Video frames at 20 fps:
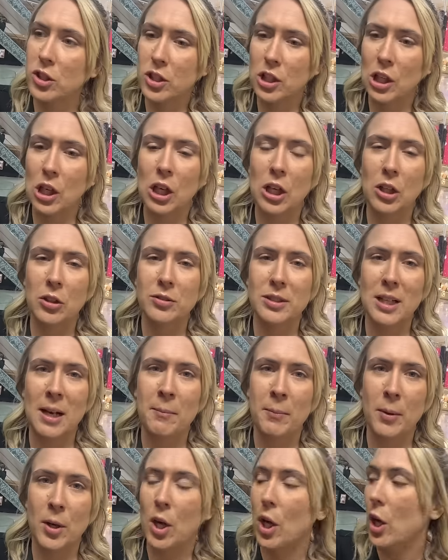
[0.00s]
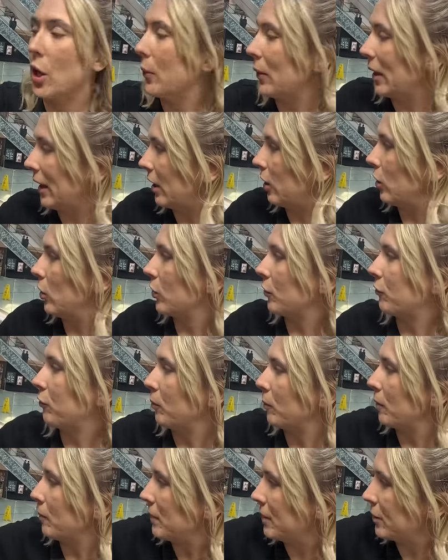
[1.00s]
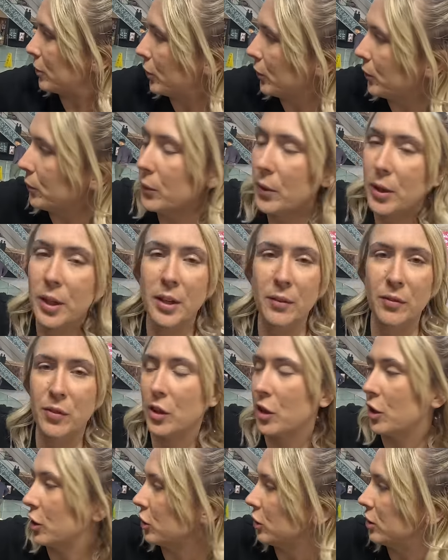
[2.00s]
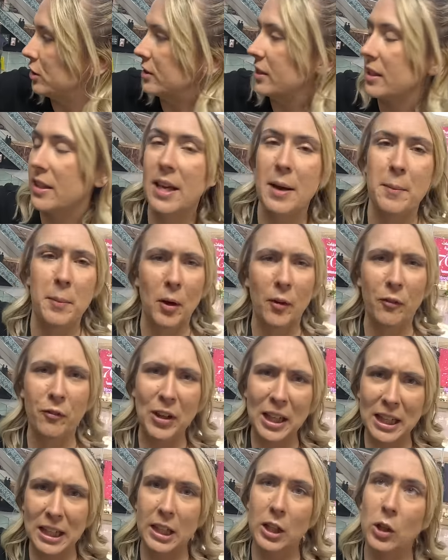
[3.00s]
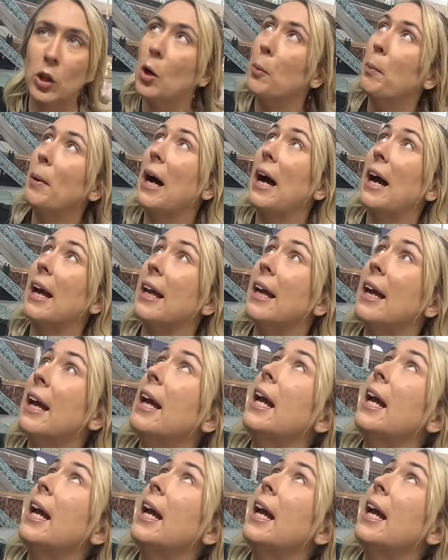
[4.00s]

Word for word: like you can go down below and look from the middle, if you can go and see there, but I think you've got to pay.